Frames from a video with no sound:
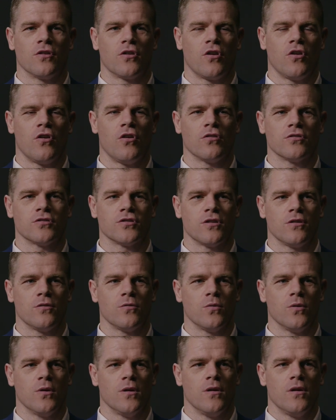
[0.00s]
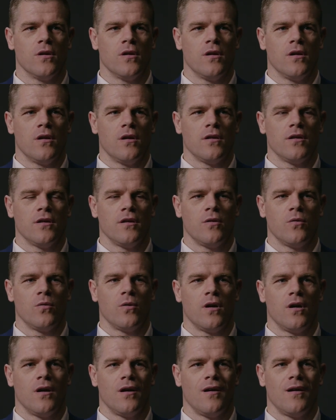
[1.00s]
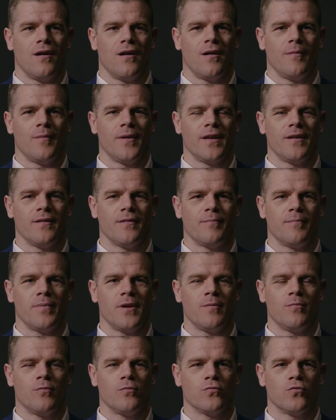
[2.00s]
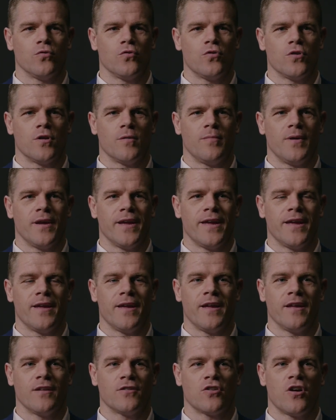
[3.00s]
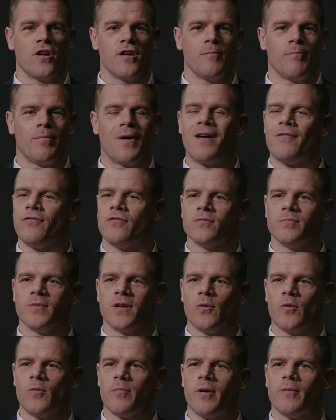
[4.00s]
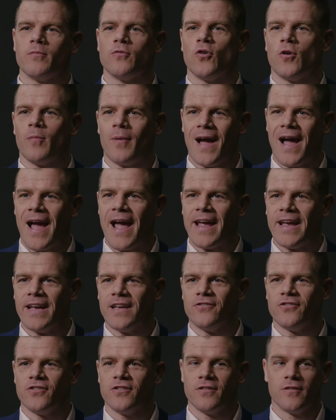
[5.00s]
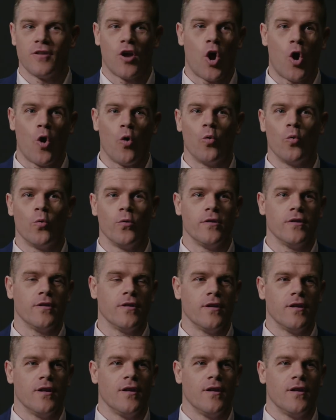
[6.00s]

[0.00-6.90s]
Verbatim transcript: the clock, so you know, I mean, people talk about it. It kind of baffles me when people talk about age and old, and